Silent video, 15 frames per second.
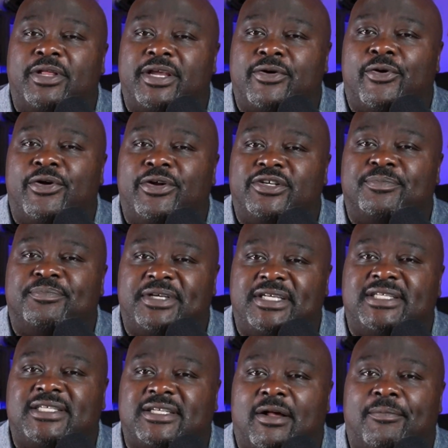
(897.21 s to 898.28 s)
going to be
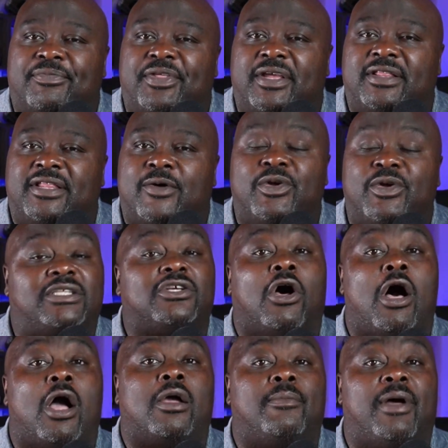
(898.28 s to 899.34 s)
something that we
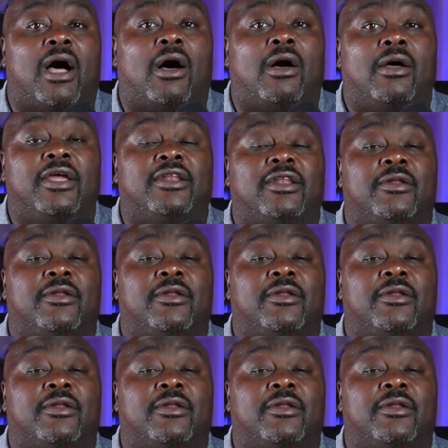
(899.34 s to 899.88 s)
talk about in